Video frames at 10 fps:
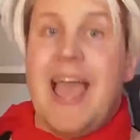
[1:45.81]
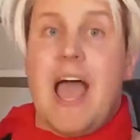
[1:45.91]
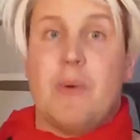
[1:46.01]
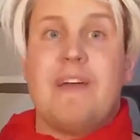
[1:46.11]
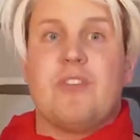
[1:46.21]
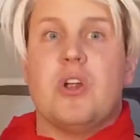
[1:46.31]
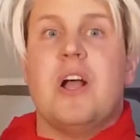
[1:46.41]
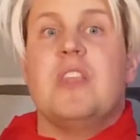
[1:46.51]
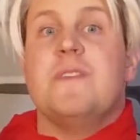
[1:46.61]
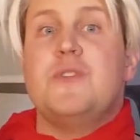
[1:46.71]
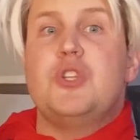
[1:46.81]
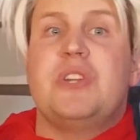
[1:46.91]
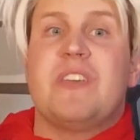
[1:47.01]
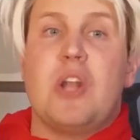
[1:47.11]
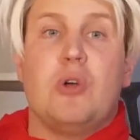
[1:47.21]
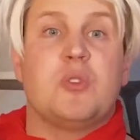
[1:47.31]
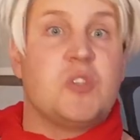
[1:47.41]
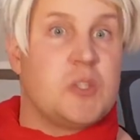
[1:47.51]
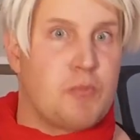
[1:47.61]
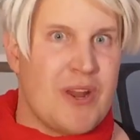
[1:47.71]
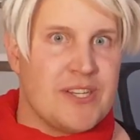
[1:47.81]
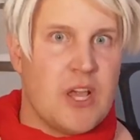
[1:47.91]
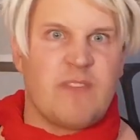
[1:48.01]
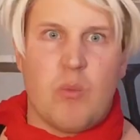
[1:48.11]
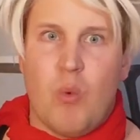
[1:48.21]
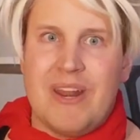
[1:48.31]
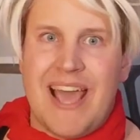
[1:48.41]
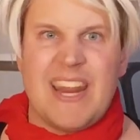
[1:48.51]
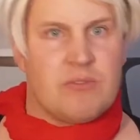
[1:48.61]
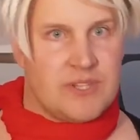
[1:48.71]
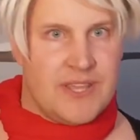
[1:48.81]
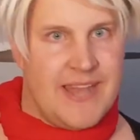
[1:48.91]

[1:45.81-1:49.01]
However, the fugitive can also sprint from one hideout to the